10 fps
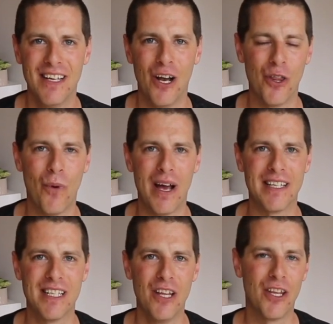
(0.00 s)

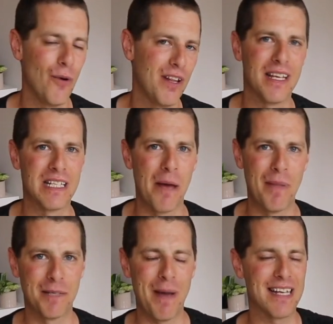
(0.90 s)
Otherwise, the only things that are
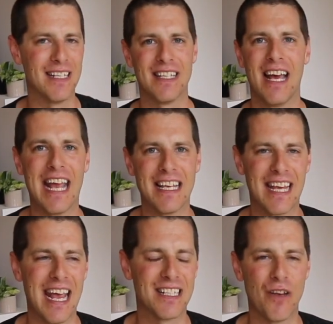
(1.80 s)
bass patterns are
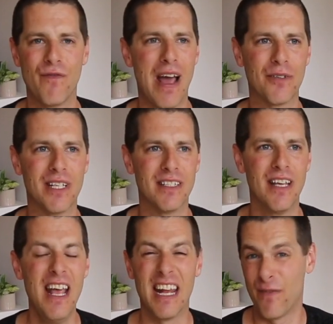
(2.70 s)
cascades and
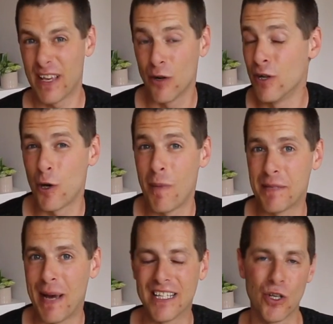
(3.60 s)
fountains. And if there's only two
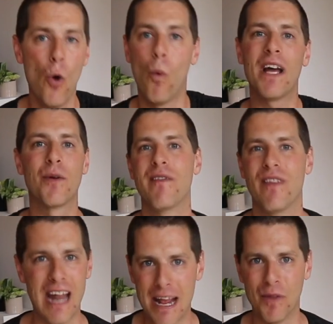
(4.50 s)
bass patterns, why do we
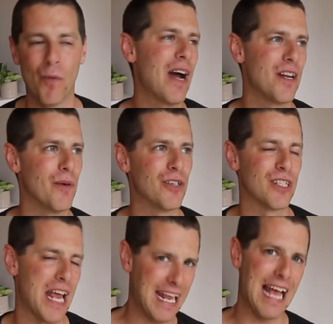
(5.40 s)
even name them? Why don't we
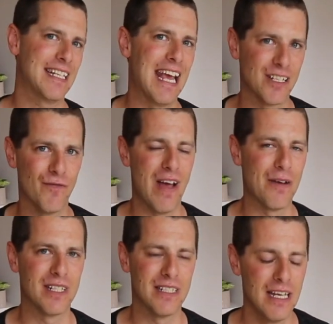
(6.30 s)
just say cascades and
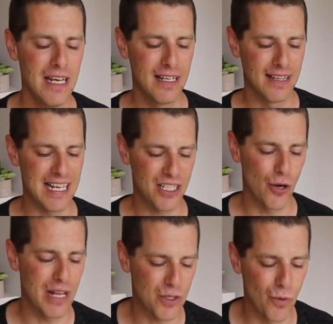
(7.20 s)
fountains? That's
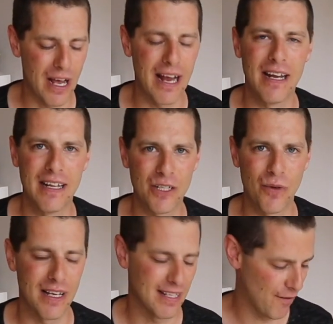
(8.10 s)
what
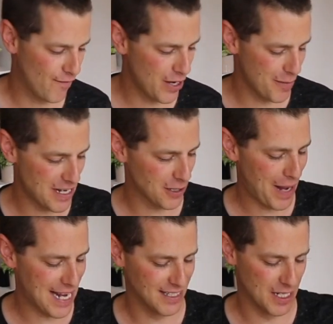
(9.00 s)
I think. Fundamental
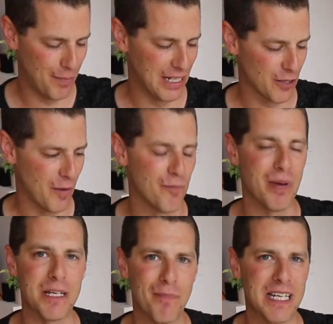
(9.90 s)
patterns are built up of
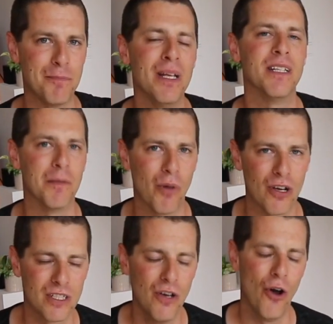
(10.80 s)
beat-based building
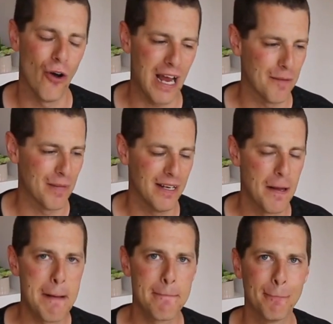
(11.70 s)
blocks, or can be.
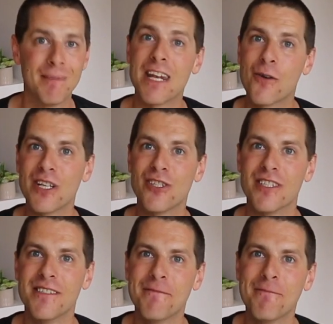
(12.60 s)
Any
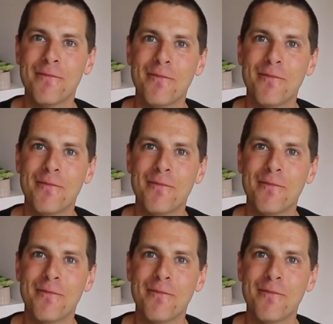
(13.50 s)
questions?